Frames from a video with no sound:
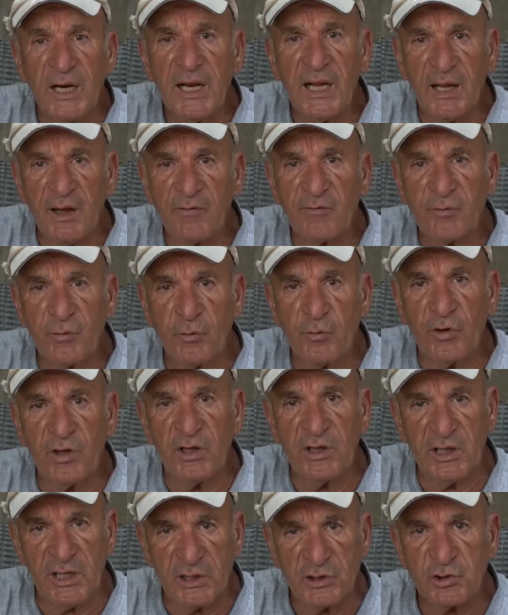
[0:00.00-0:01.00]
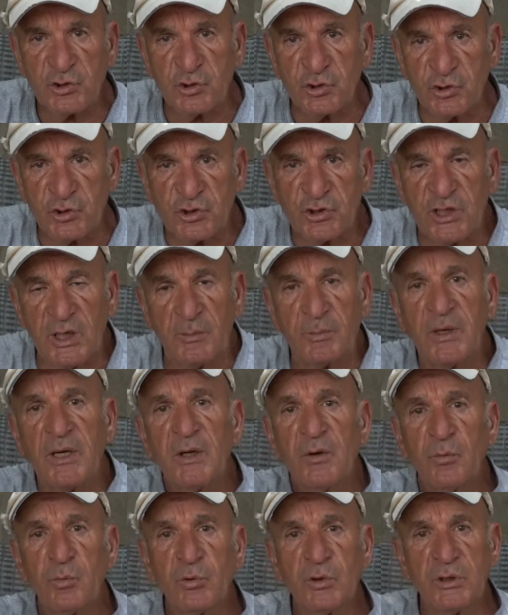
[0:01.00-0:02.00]
to have a relationship
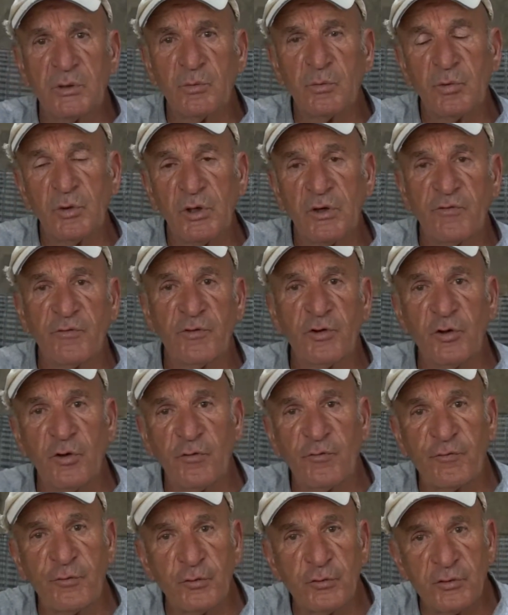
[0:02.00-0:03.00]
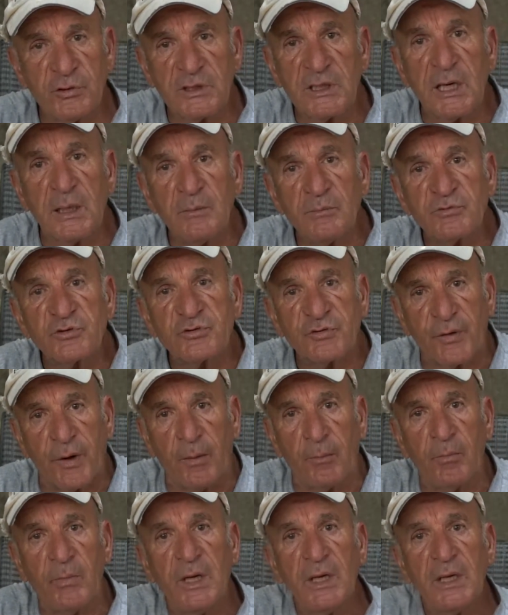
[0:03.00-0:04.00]
with where your food comes from,